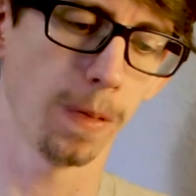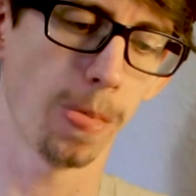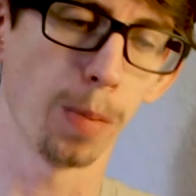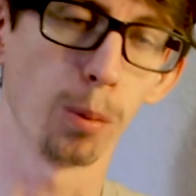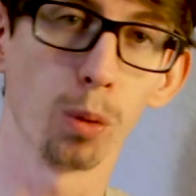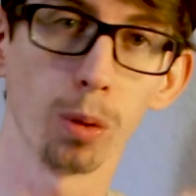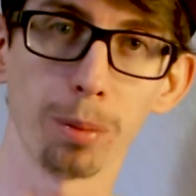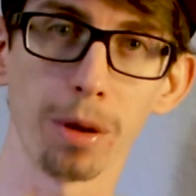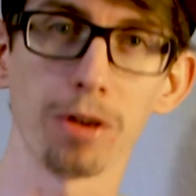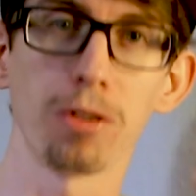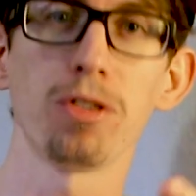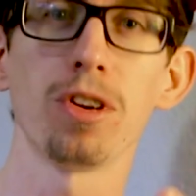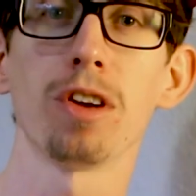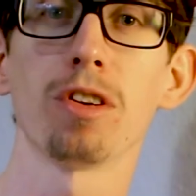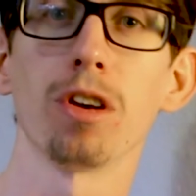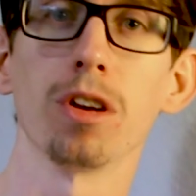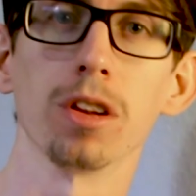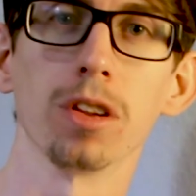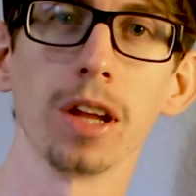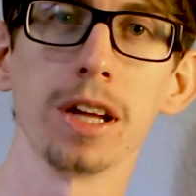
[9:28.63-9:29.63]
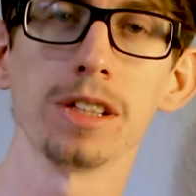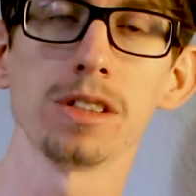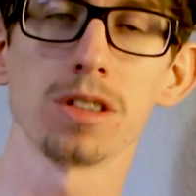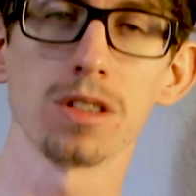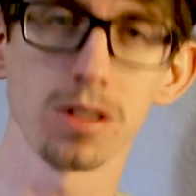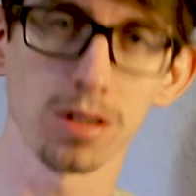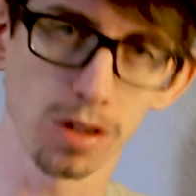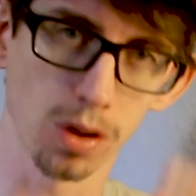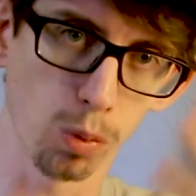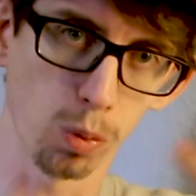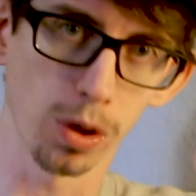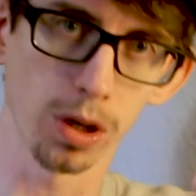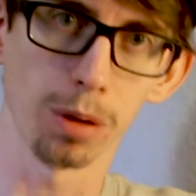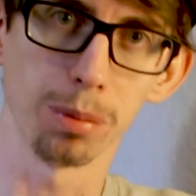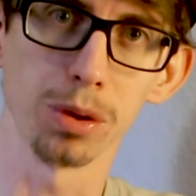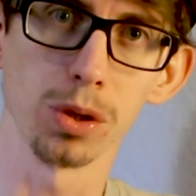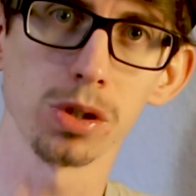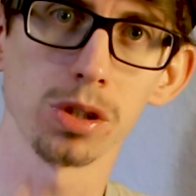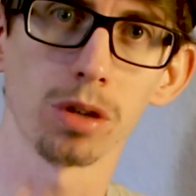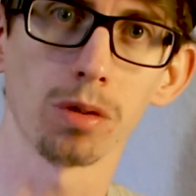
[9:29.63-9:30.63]
one of my favorite lenses is the one
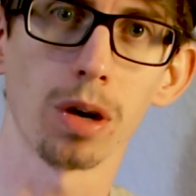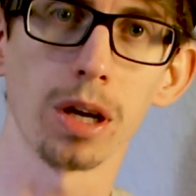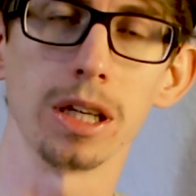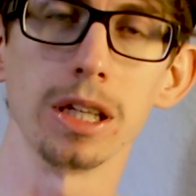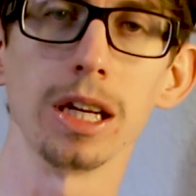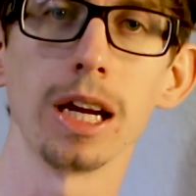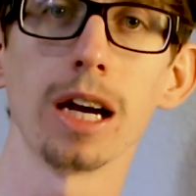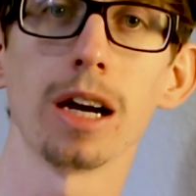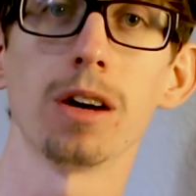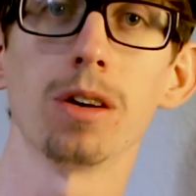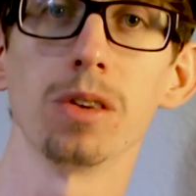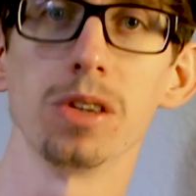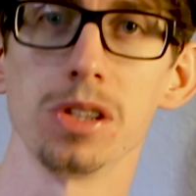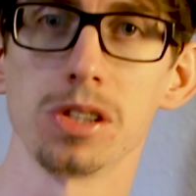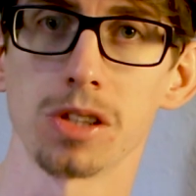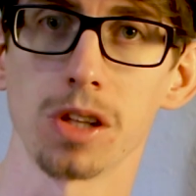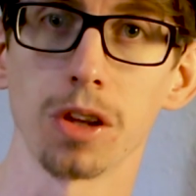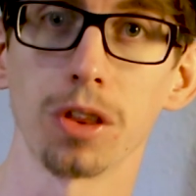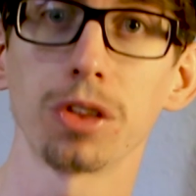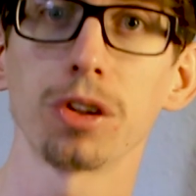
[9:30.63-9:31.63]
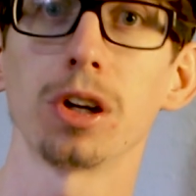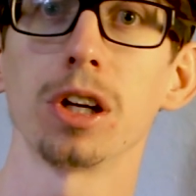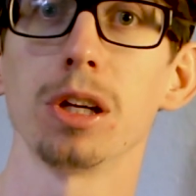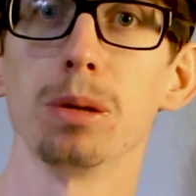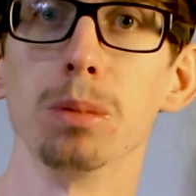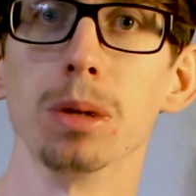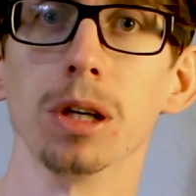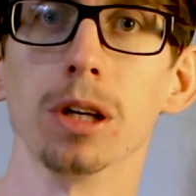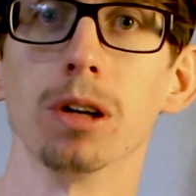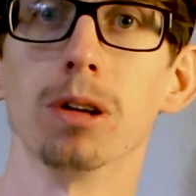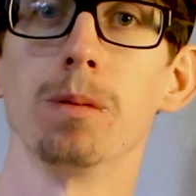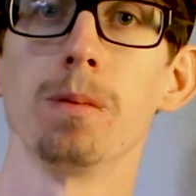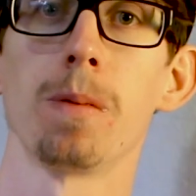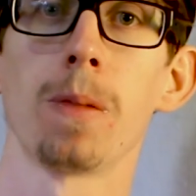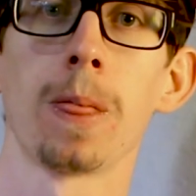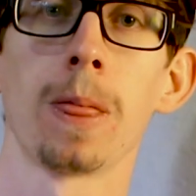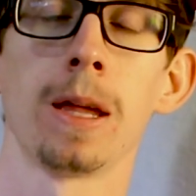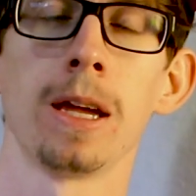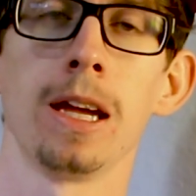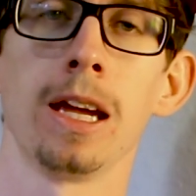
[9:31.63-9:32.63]
I'm using right now is the 30 mil,
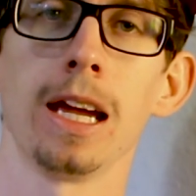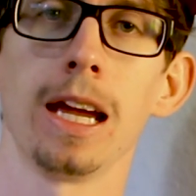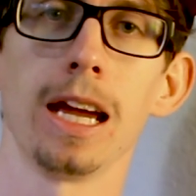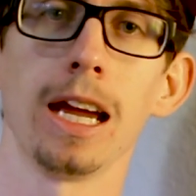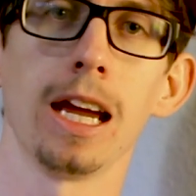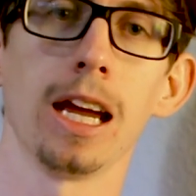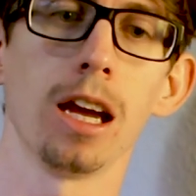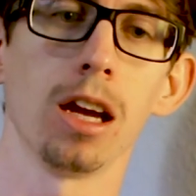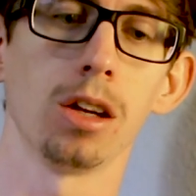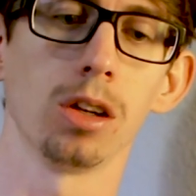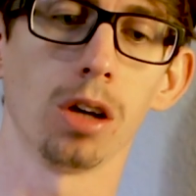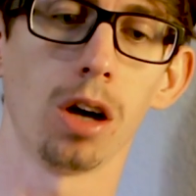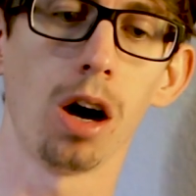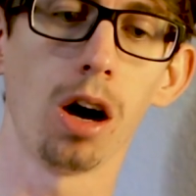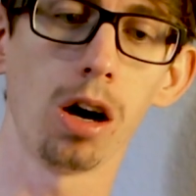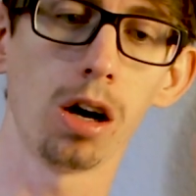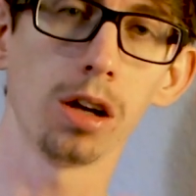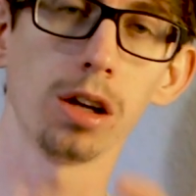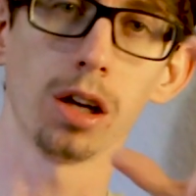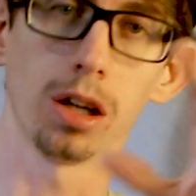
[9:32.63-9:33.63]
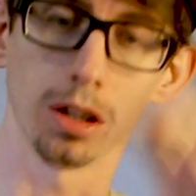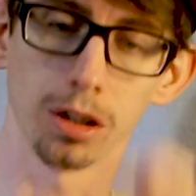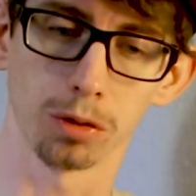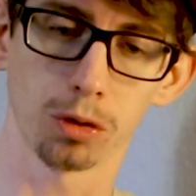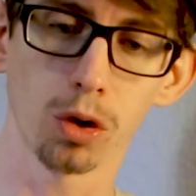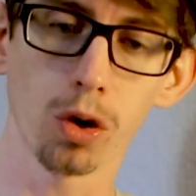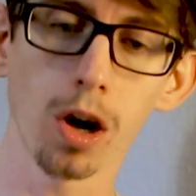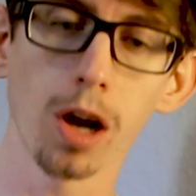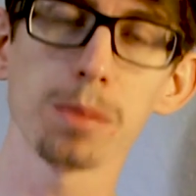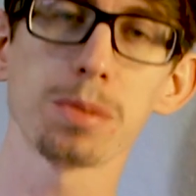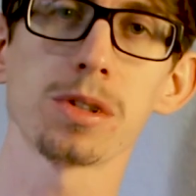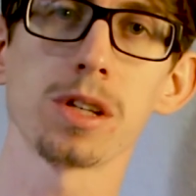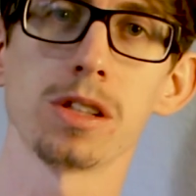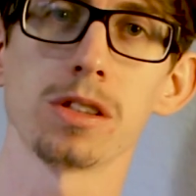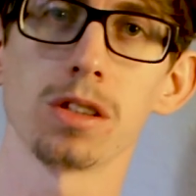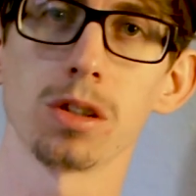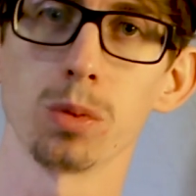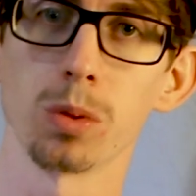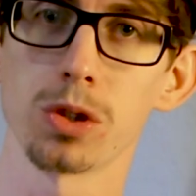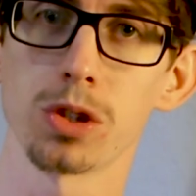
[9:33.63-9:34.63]
and on a crop
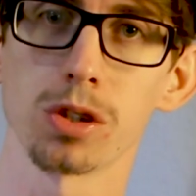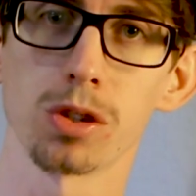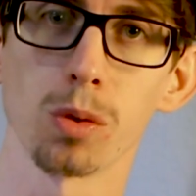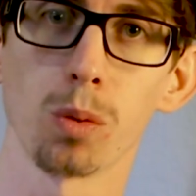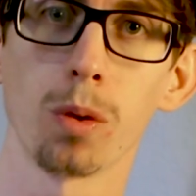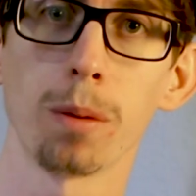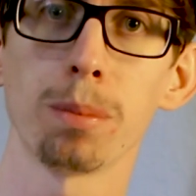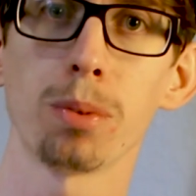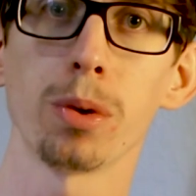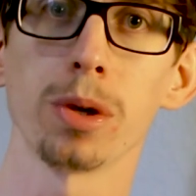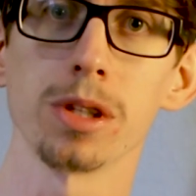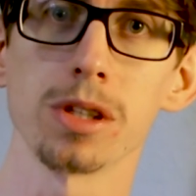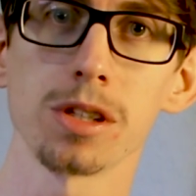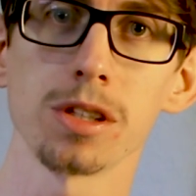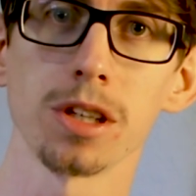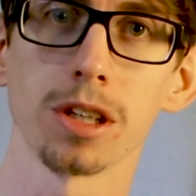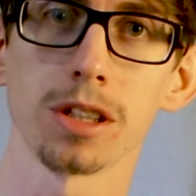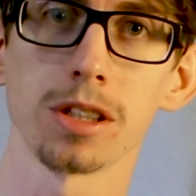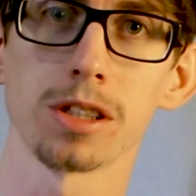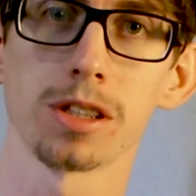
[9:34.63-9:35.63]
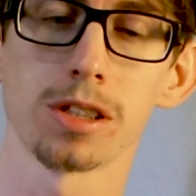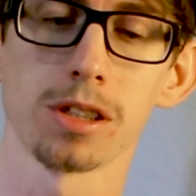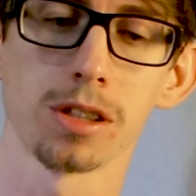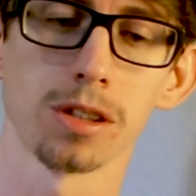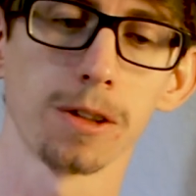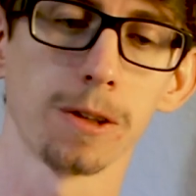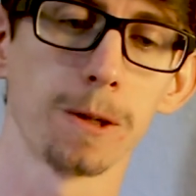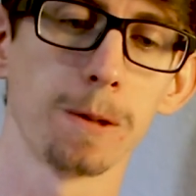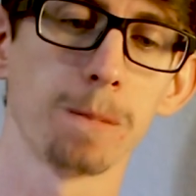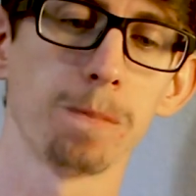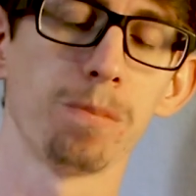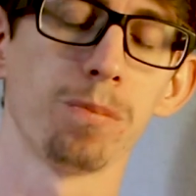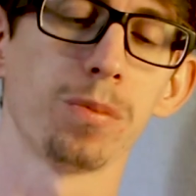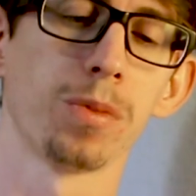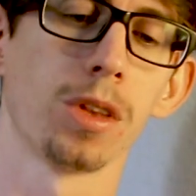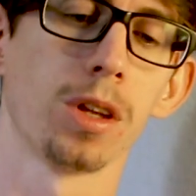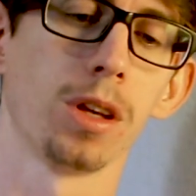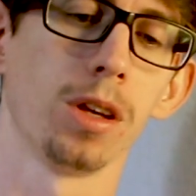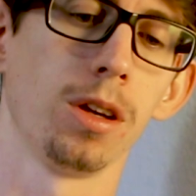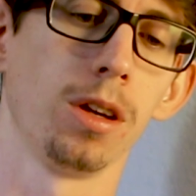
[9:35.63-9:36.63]
sensor, which is a 1.6,
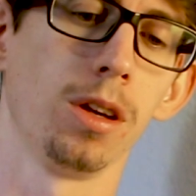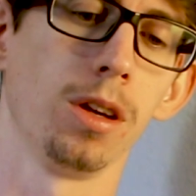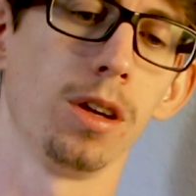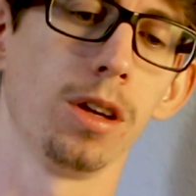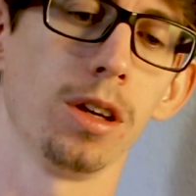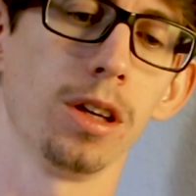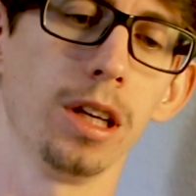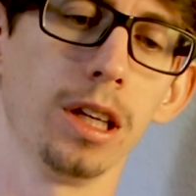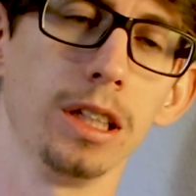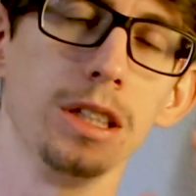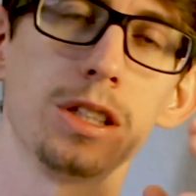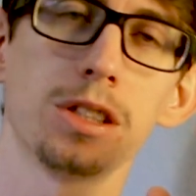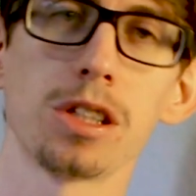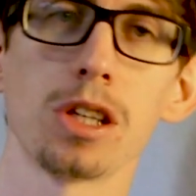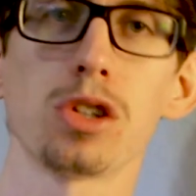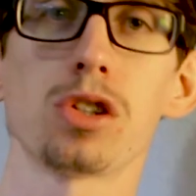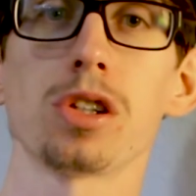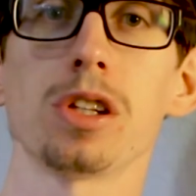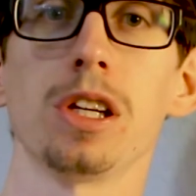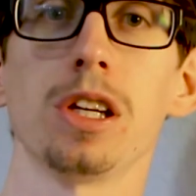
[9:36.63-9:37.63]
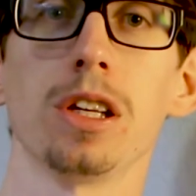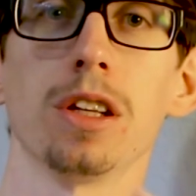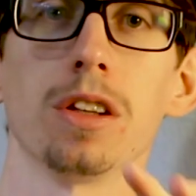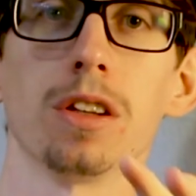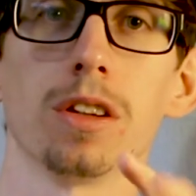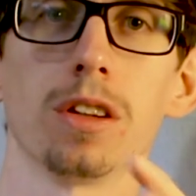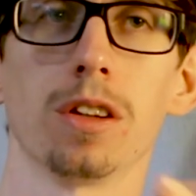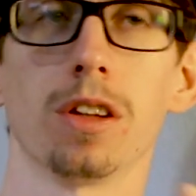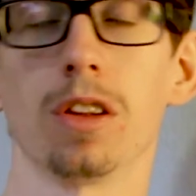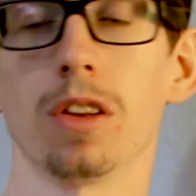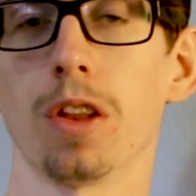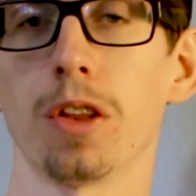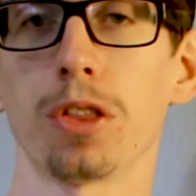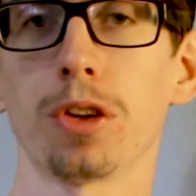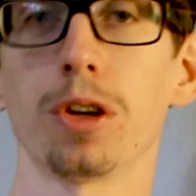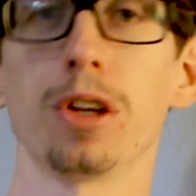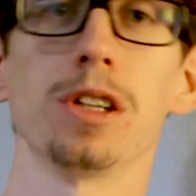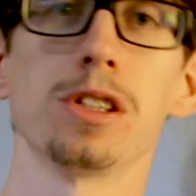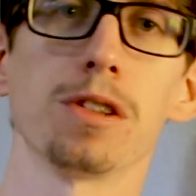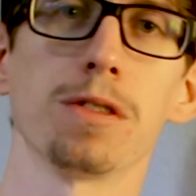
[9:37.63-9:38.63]
essentially the
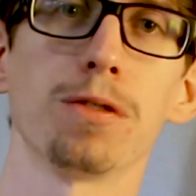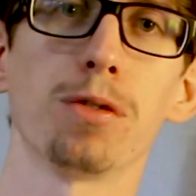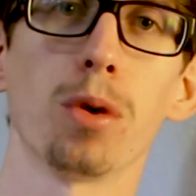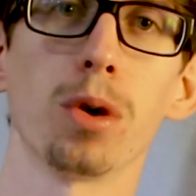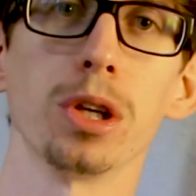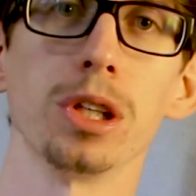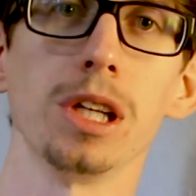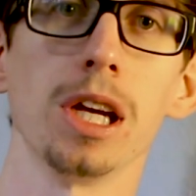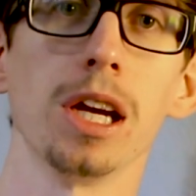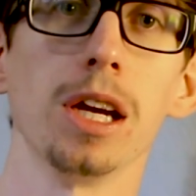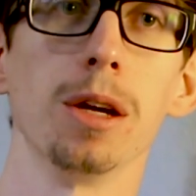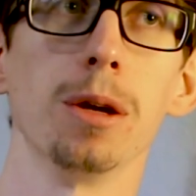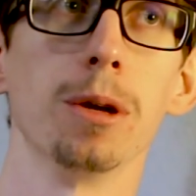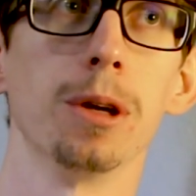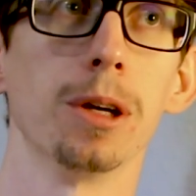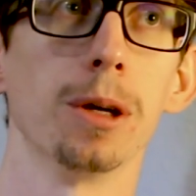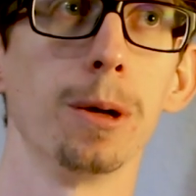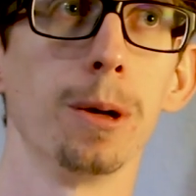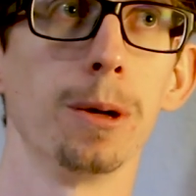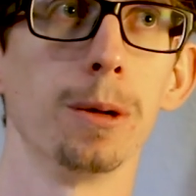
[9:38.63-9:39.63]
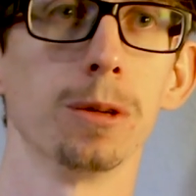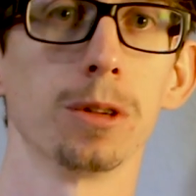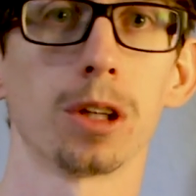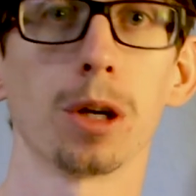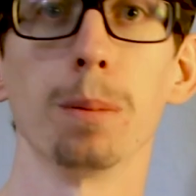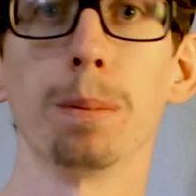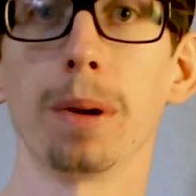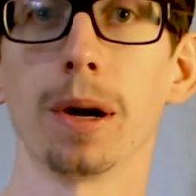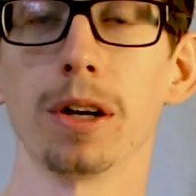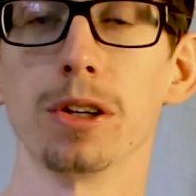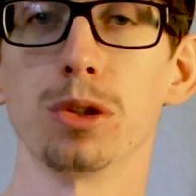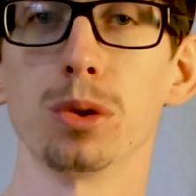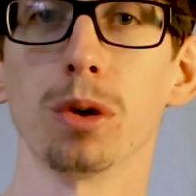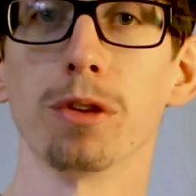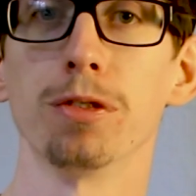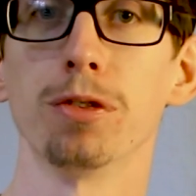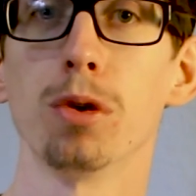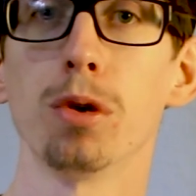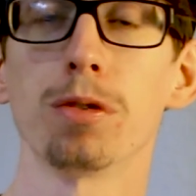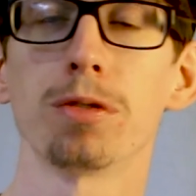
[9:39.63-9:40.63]
30 is a 48 compared to
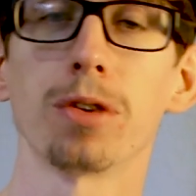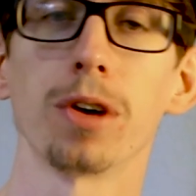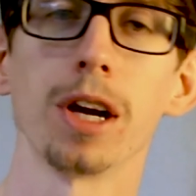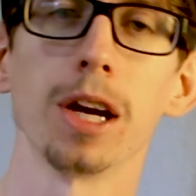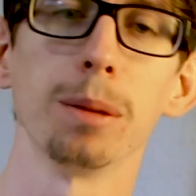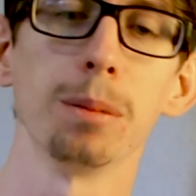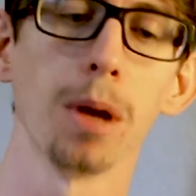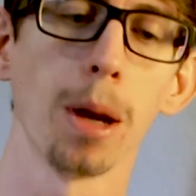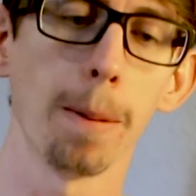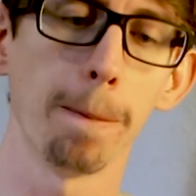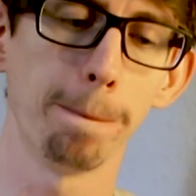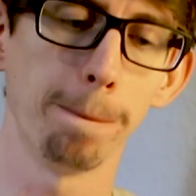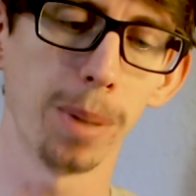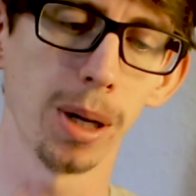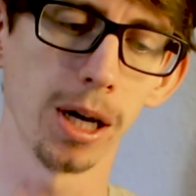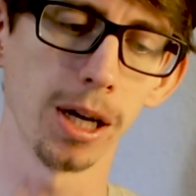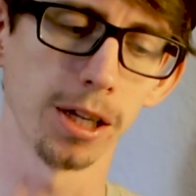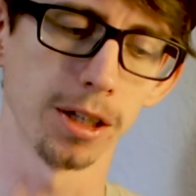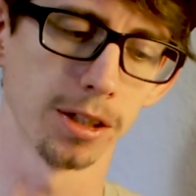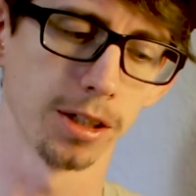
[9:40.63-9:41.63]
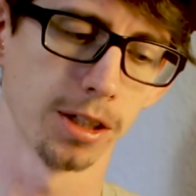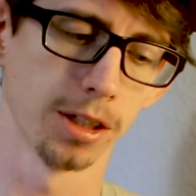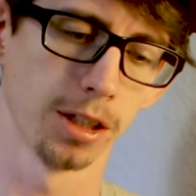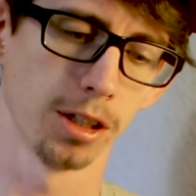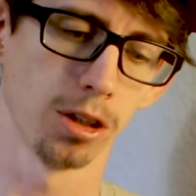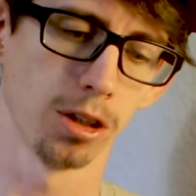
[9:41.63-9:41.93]
a full frame, but